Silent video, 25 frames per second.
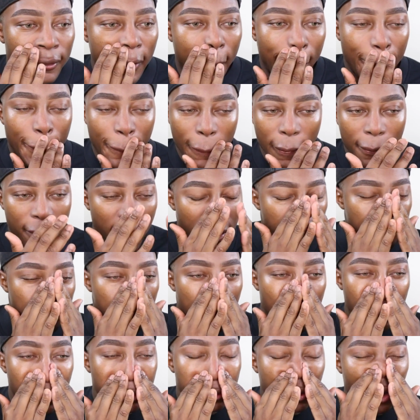and I
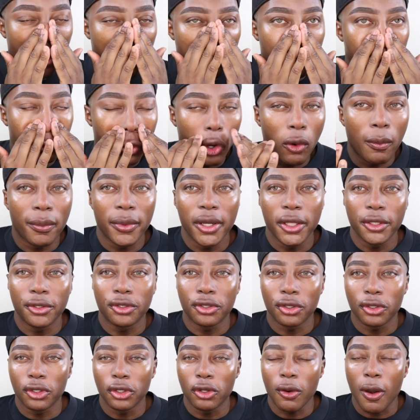feel like I don't normally
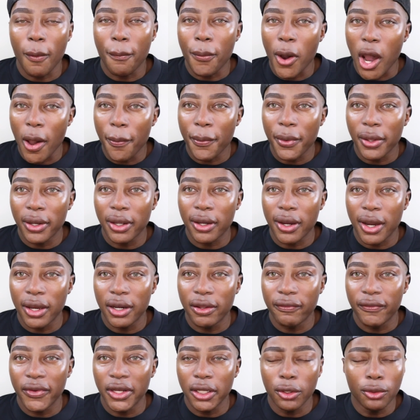do popular
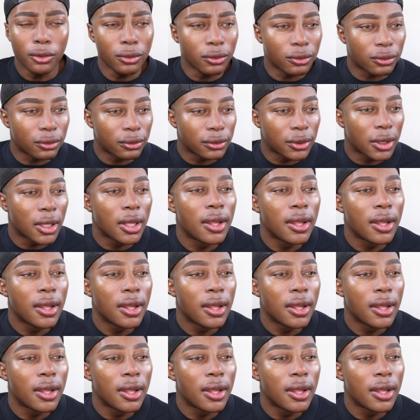kind of video. Ooh.